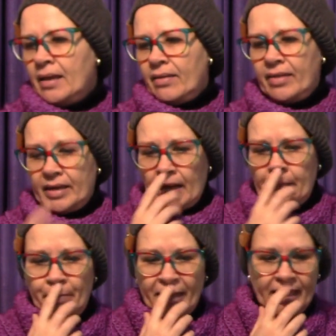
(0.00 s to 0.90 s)
that I
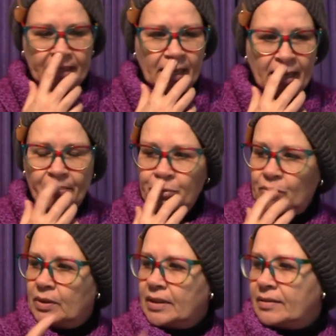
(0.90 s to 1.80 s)
paired up
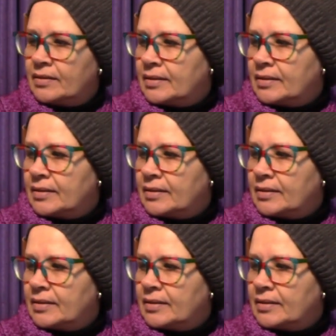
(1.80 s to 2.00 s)
with